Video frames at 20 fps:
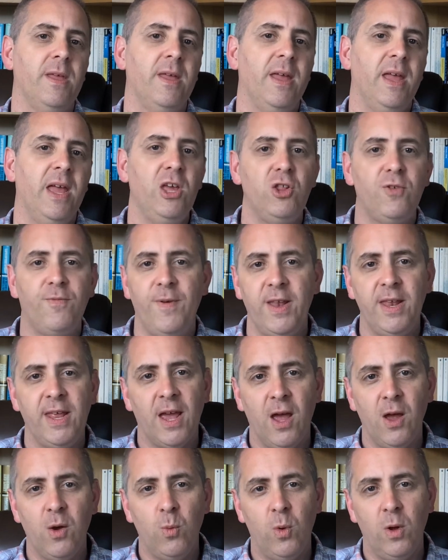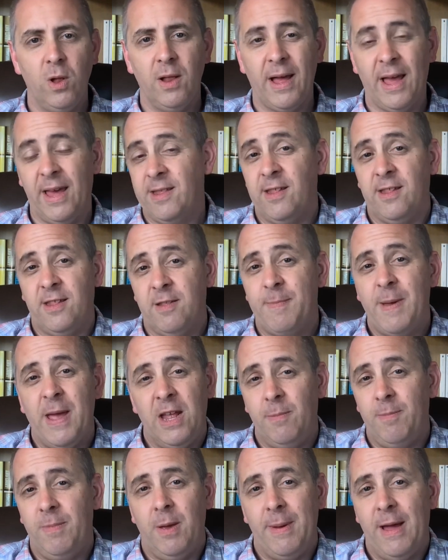Each video will, I
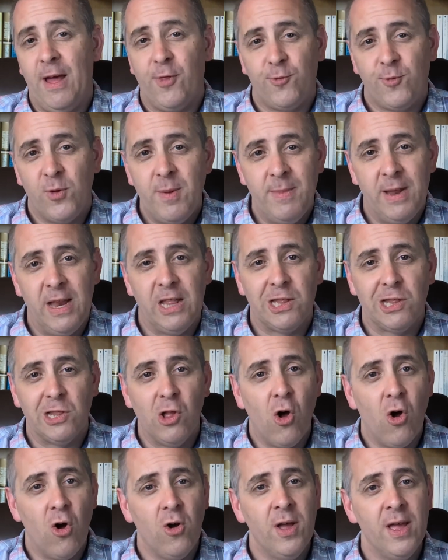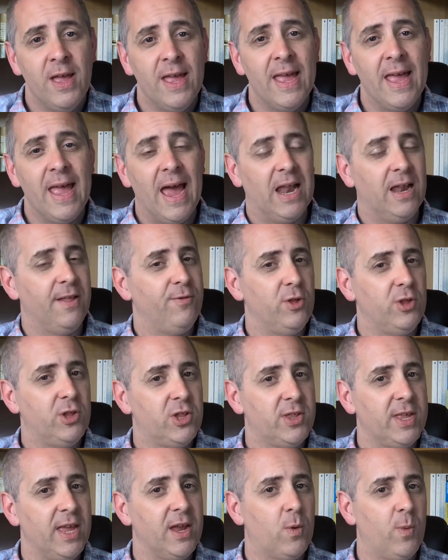suspect, be about 3 minutes long, and if you
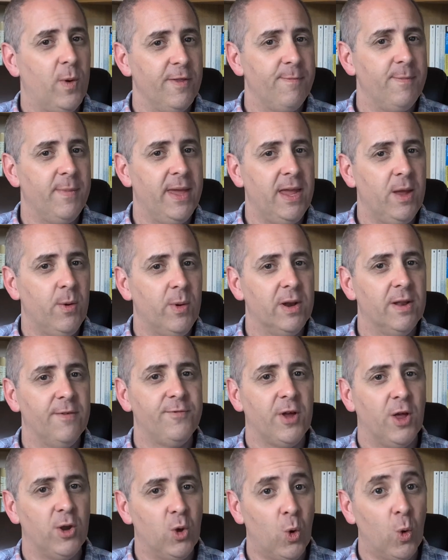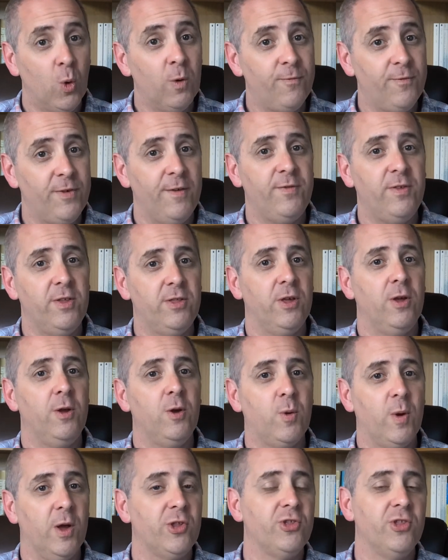stick with me, we'll have done all 52
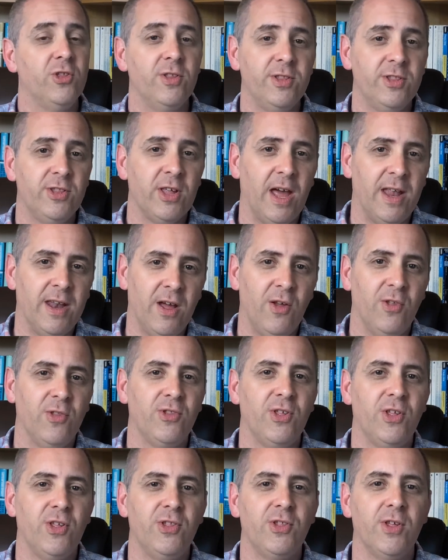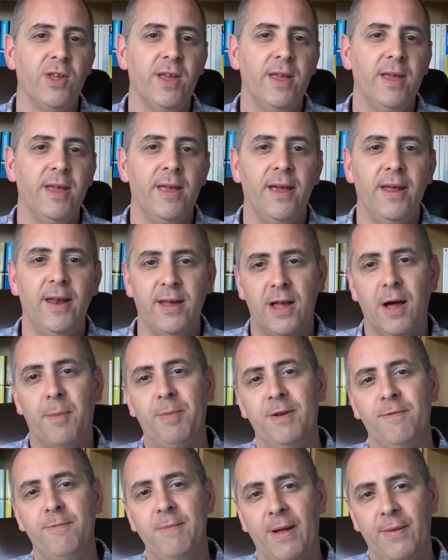questions and answers in a
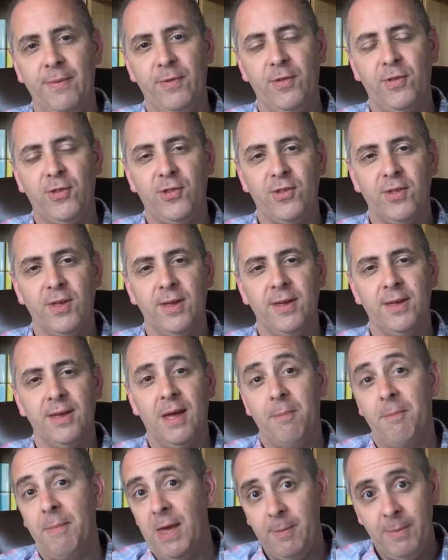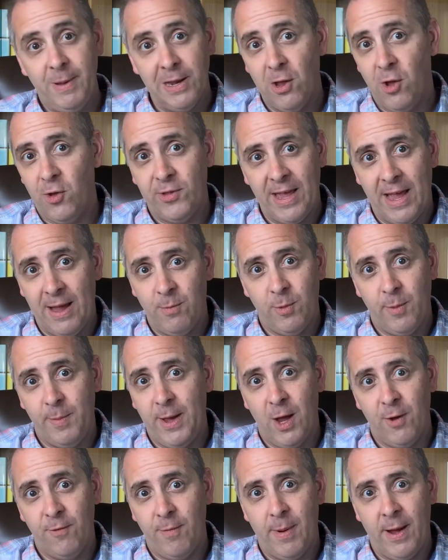couple of months. And maybe lockdown will
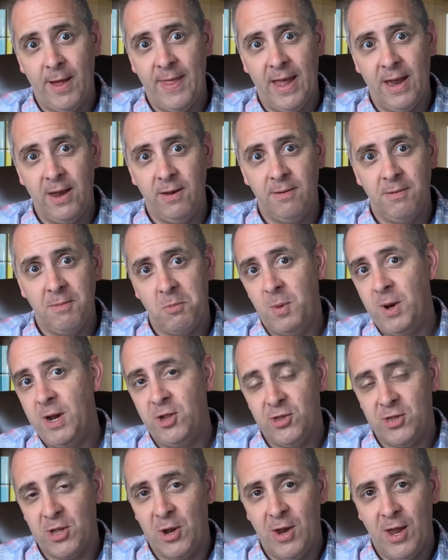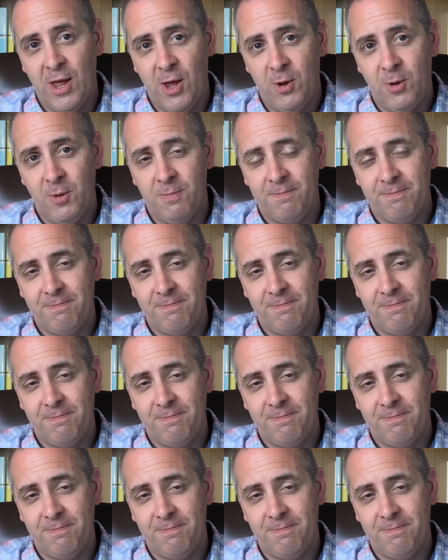be over by then, we just don't know.